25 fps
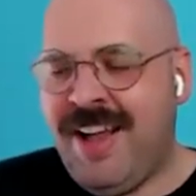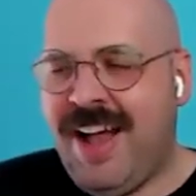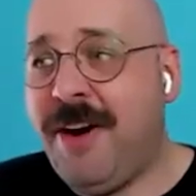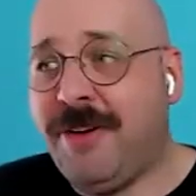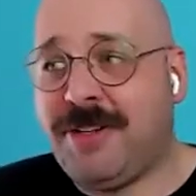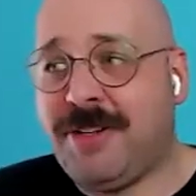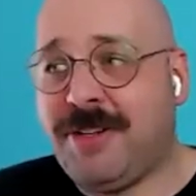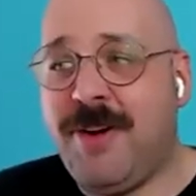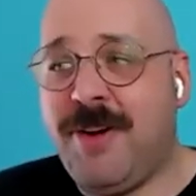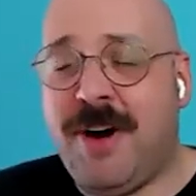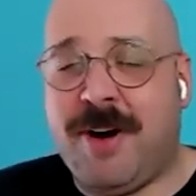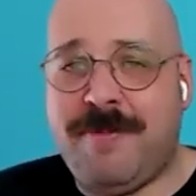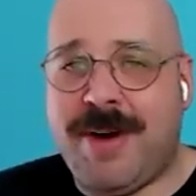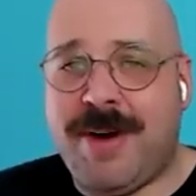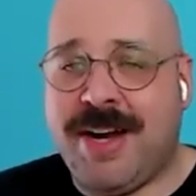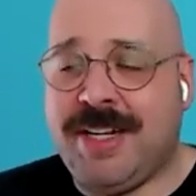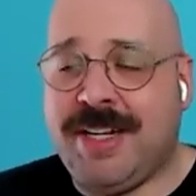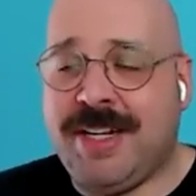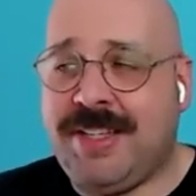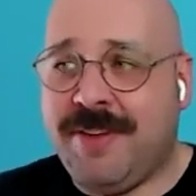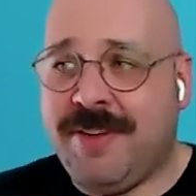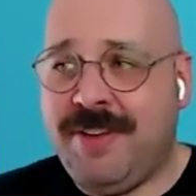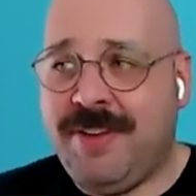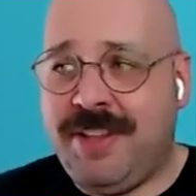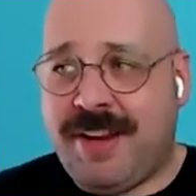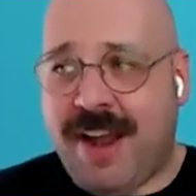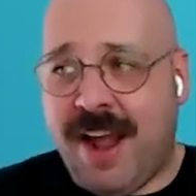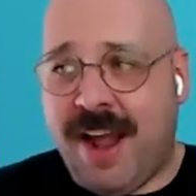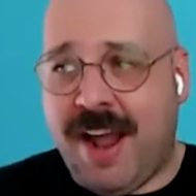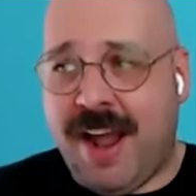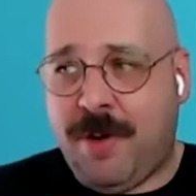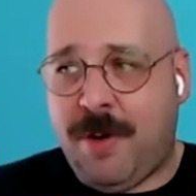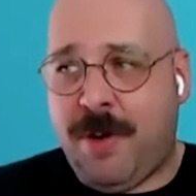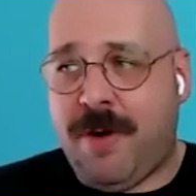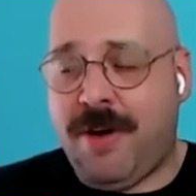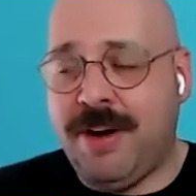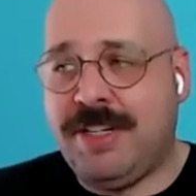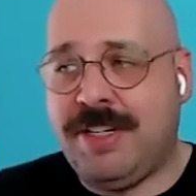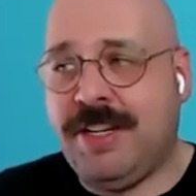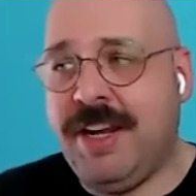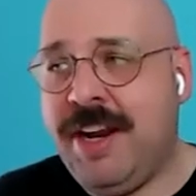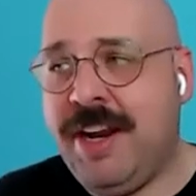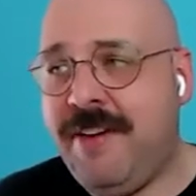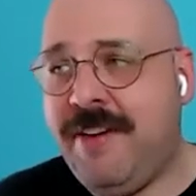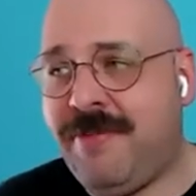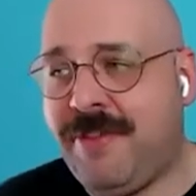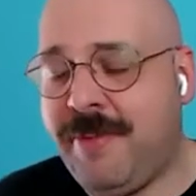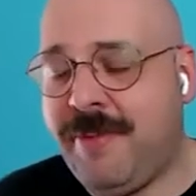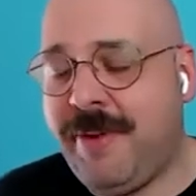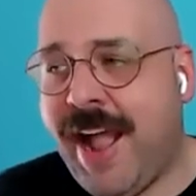And also on my 7th day of
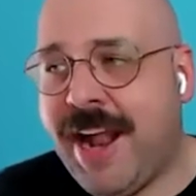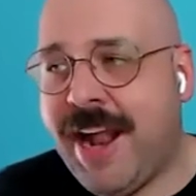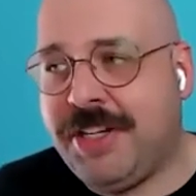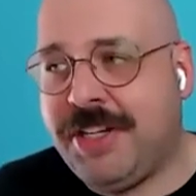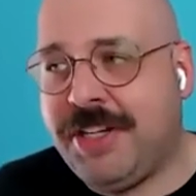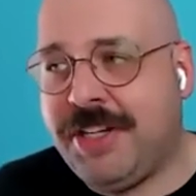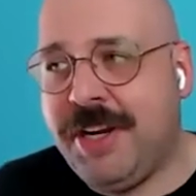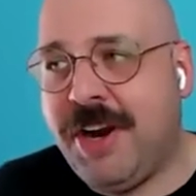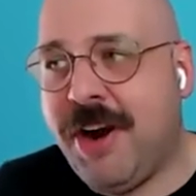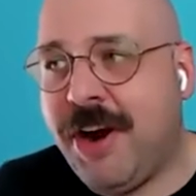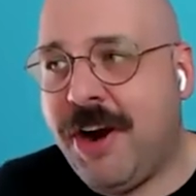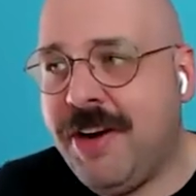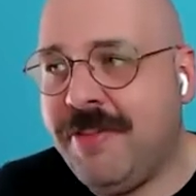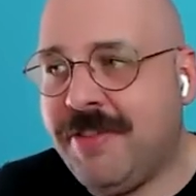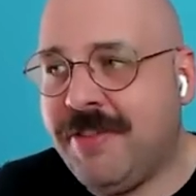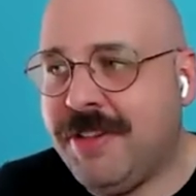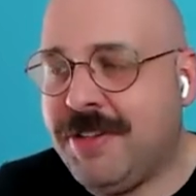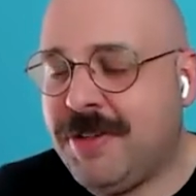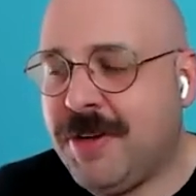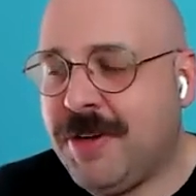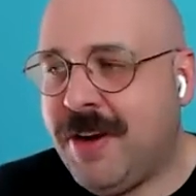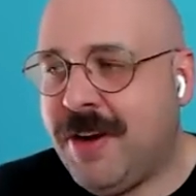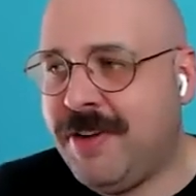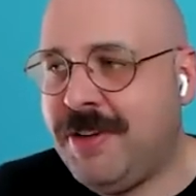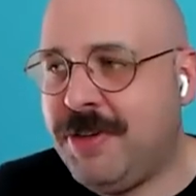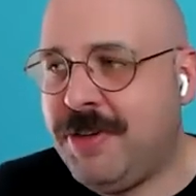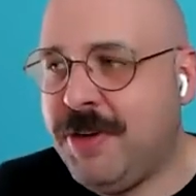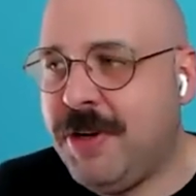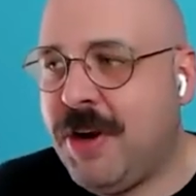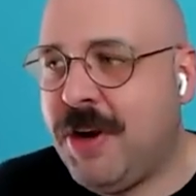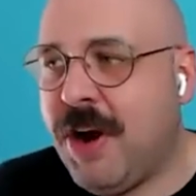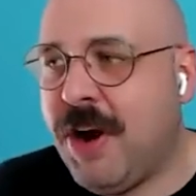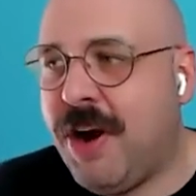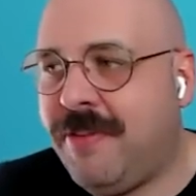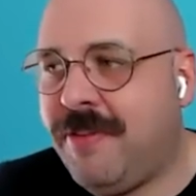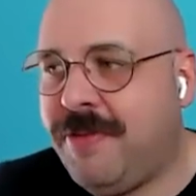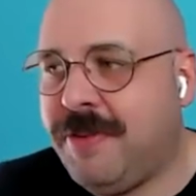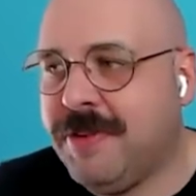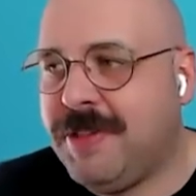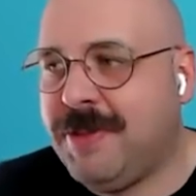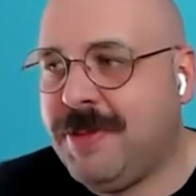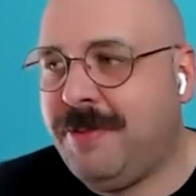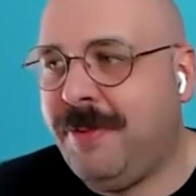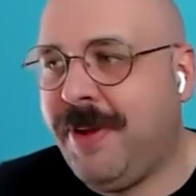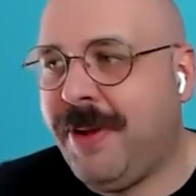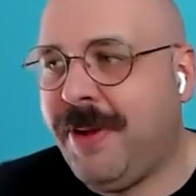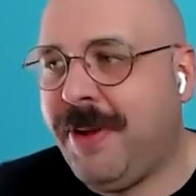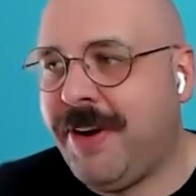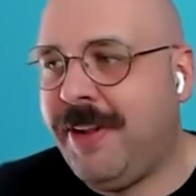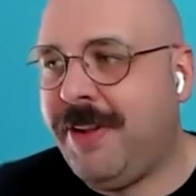quarantine from catching COVID. So if I do cough or
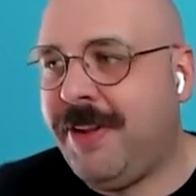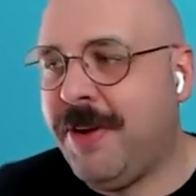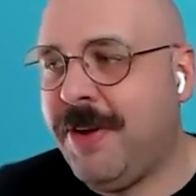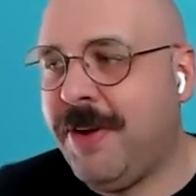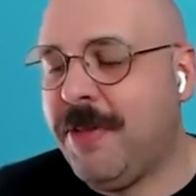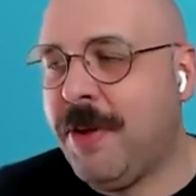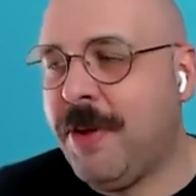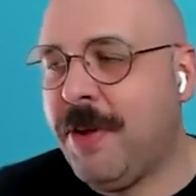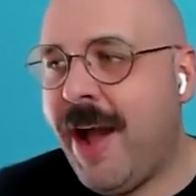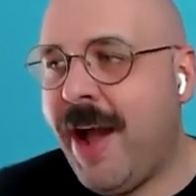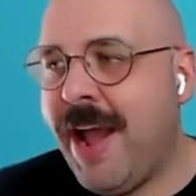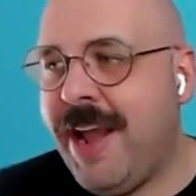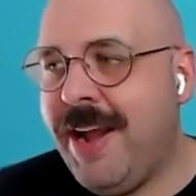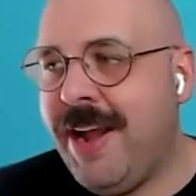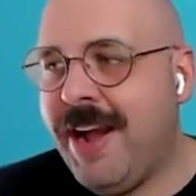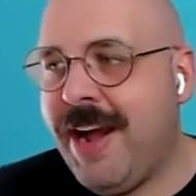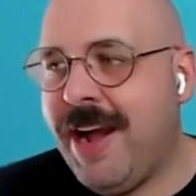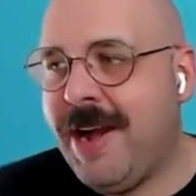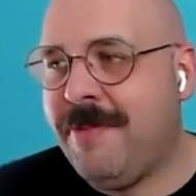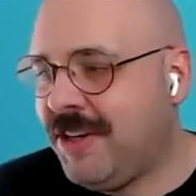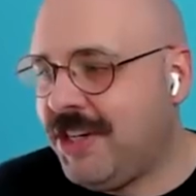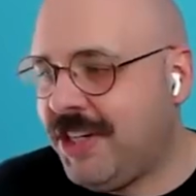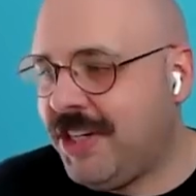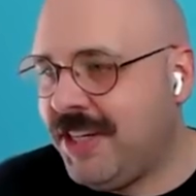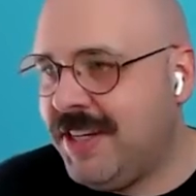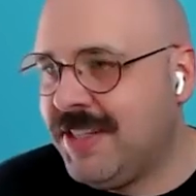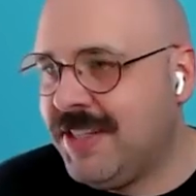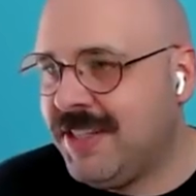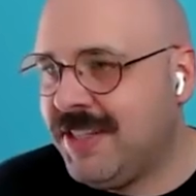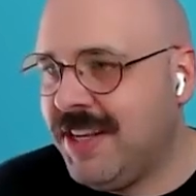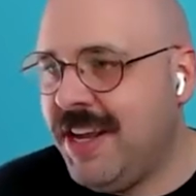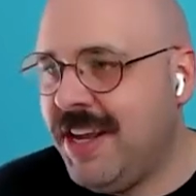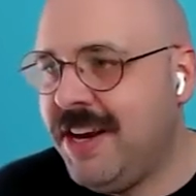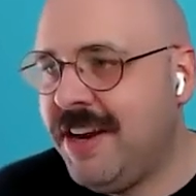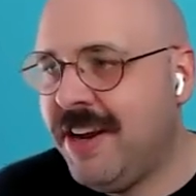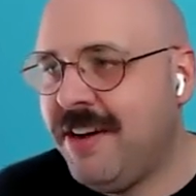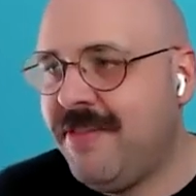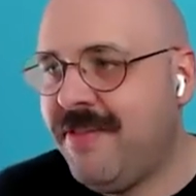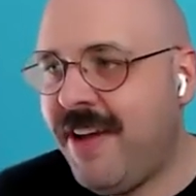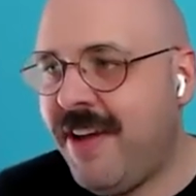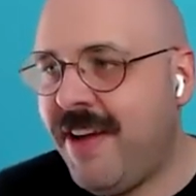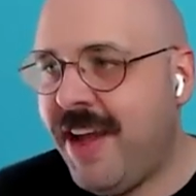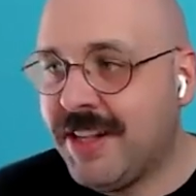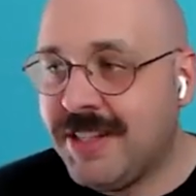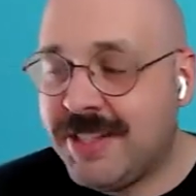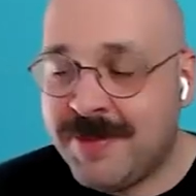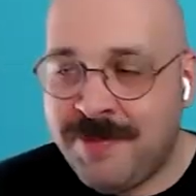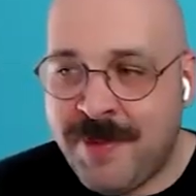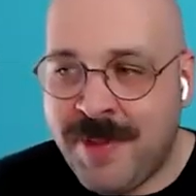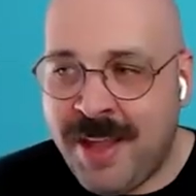splutter along the way, apologies in
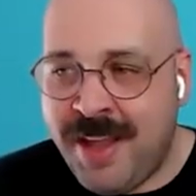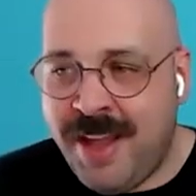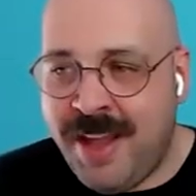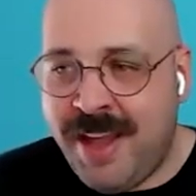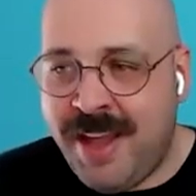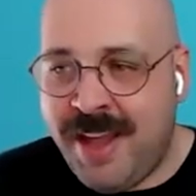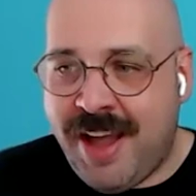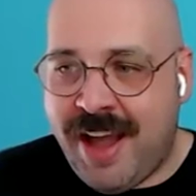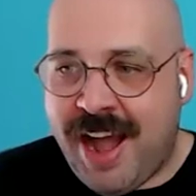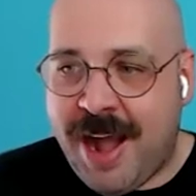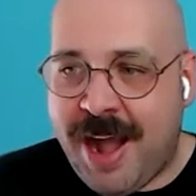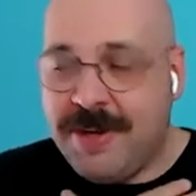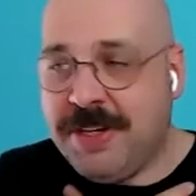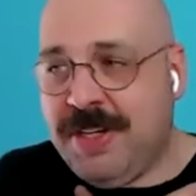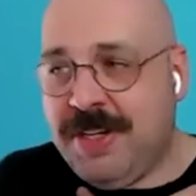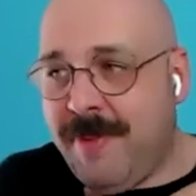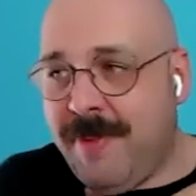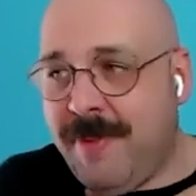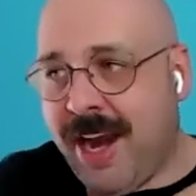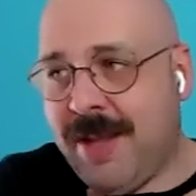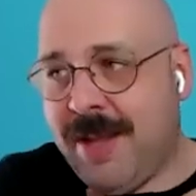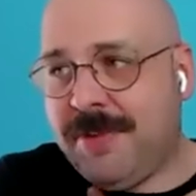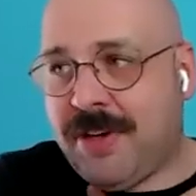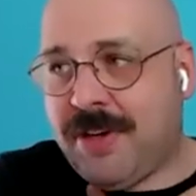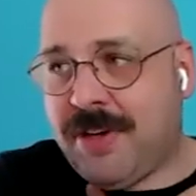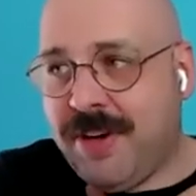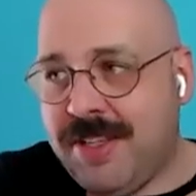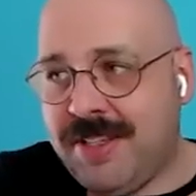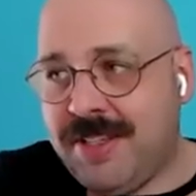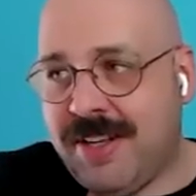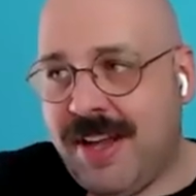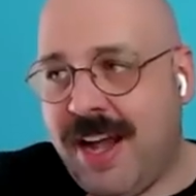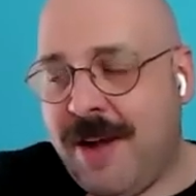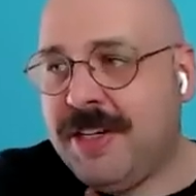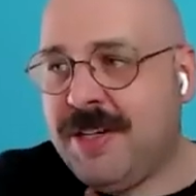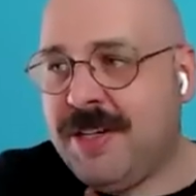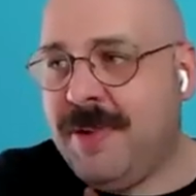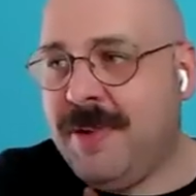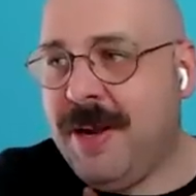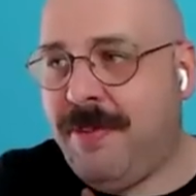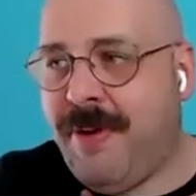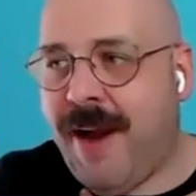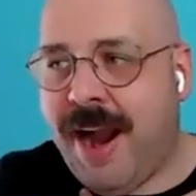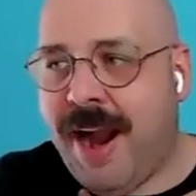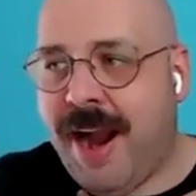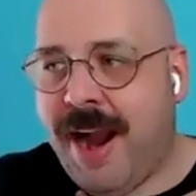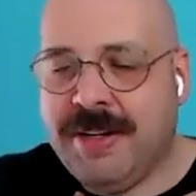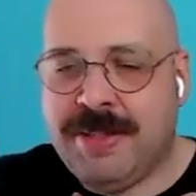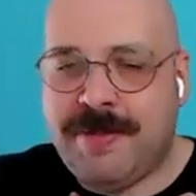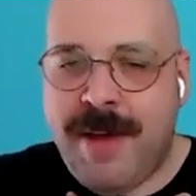advance. As mentioned, my name is Chris. I used to be a
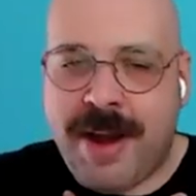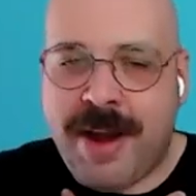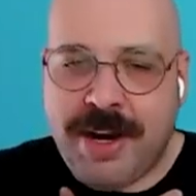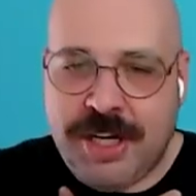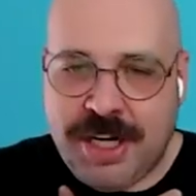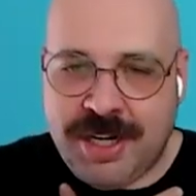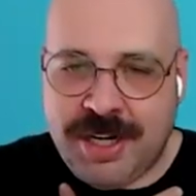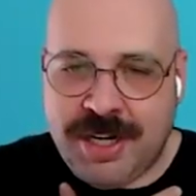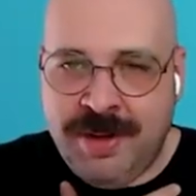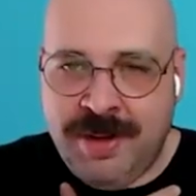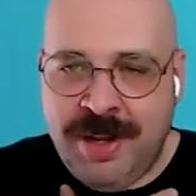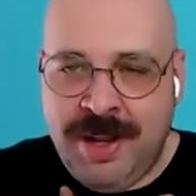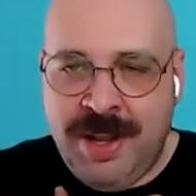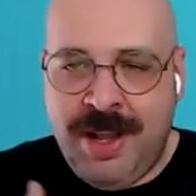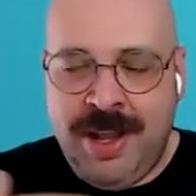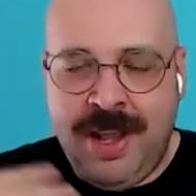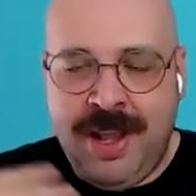practice manager.